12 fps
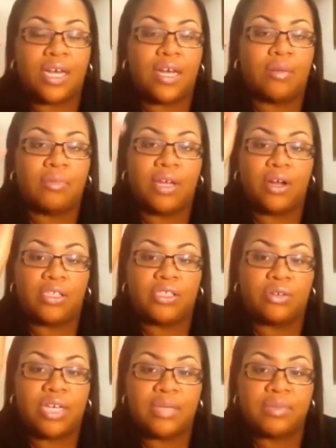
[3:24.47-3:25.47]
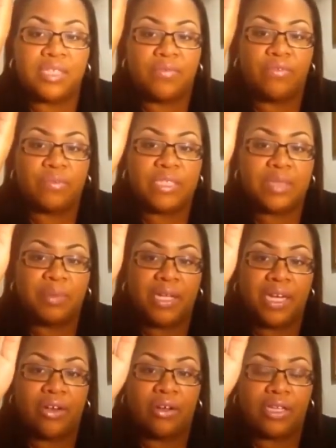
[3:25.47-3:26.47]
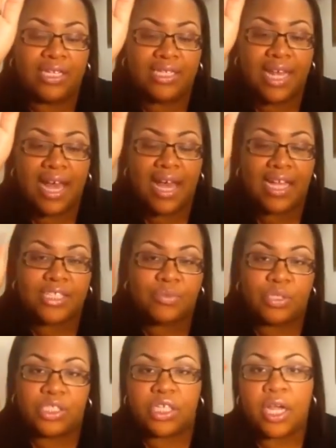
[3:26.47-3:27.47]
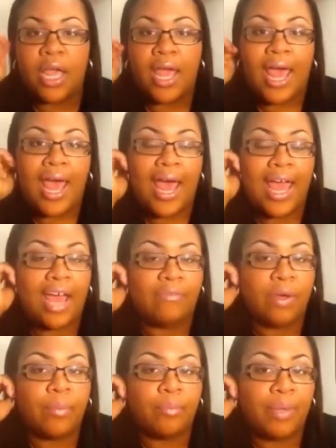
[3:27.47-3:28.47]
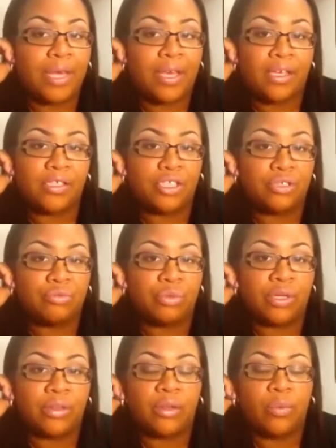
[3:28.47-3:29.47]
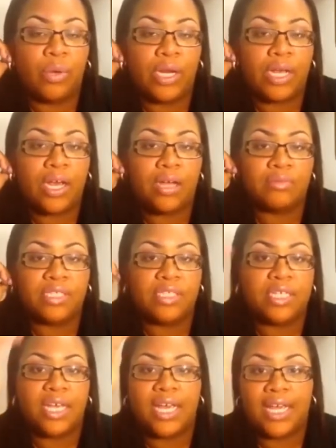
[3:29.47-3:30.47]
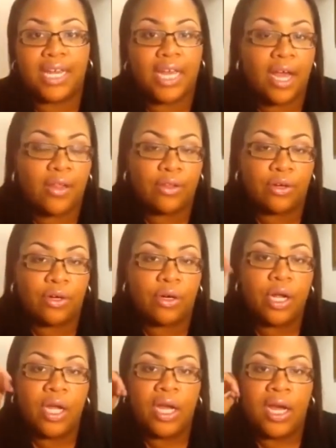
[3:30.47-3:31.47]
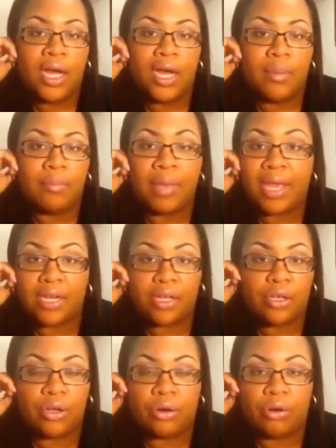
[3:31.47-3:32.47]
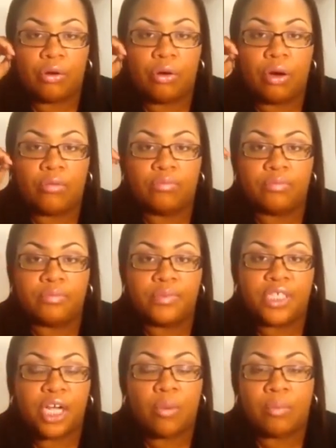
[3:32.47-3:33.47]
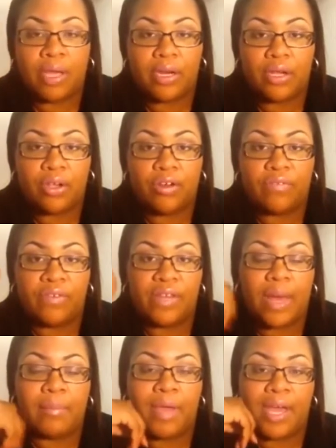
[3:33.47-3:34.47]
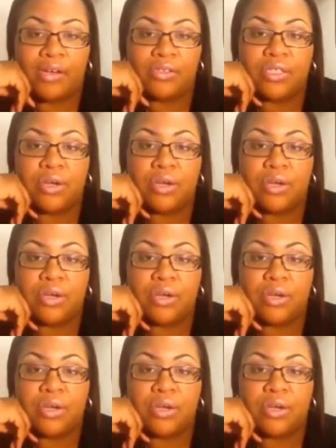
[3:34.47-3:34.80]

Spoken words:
It also keeps them from splitting on the sides, which I have a big issue with when it comes to any other manicure or gel manicure for that matter.